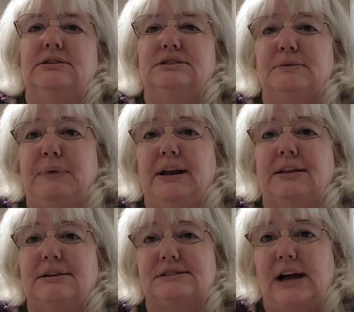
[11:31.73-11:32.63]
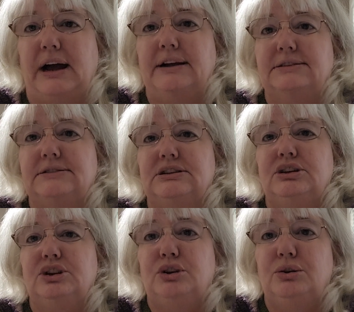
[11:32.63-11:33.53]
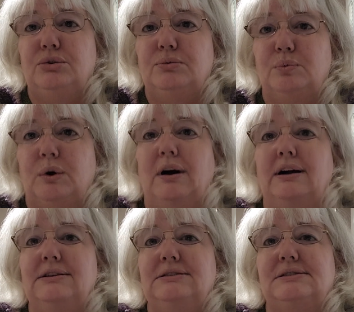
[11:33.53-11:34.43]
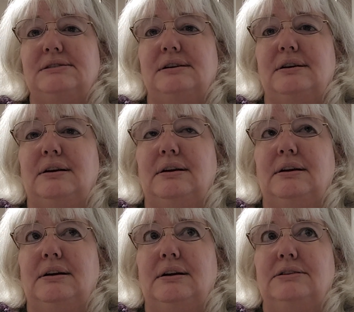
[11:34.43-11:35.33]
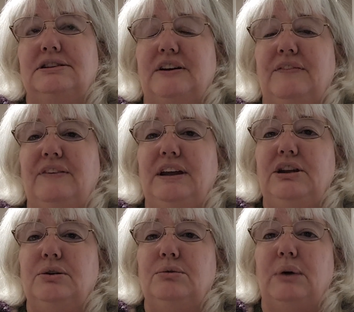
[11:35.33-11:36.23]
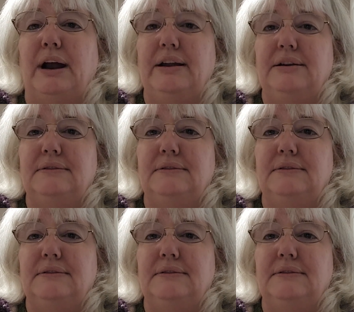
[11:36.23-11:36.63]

to make the size you want to fit you right.